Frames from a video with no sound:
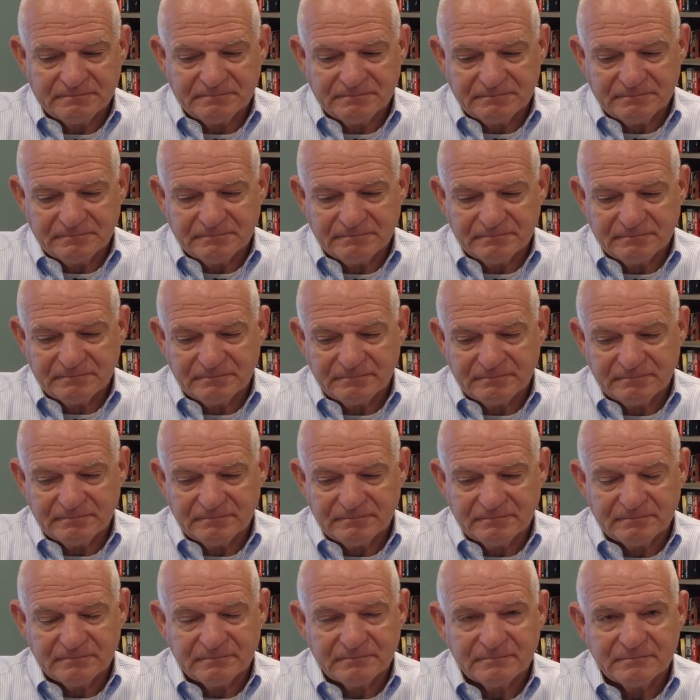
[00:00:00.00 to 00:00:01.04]

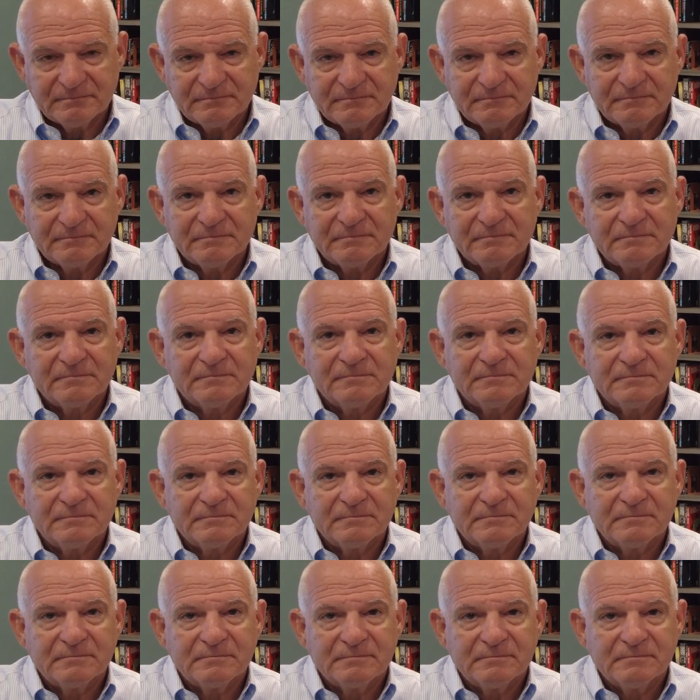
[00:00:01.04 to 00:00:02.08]

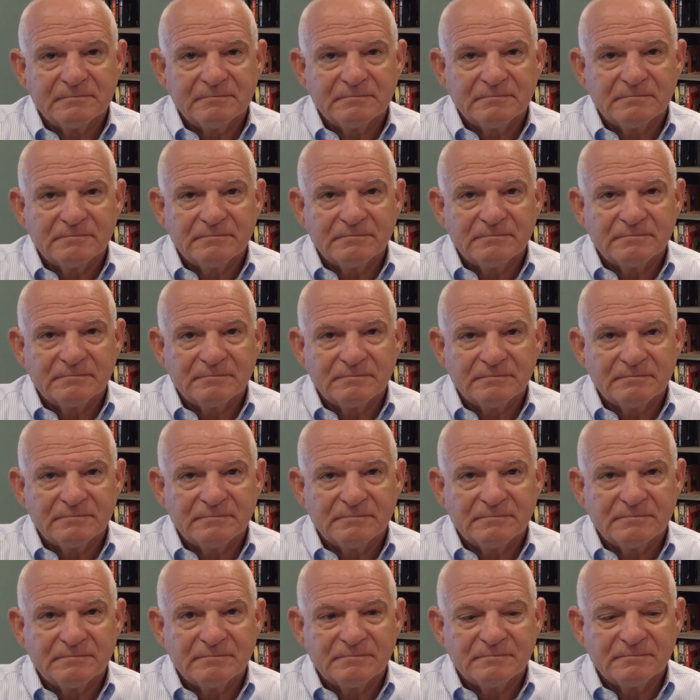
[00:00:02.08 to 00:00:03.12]
(not speaking)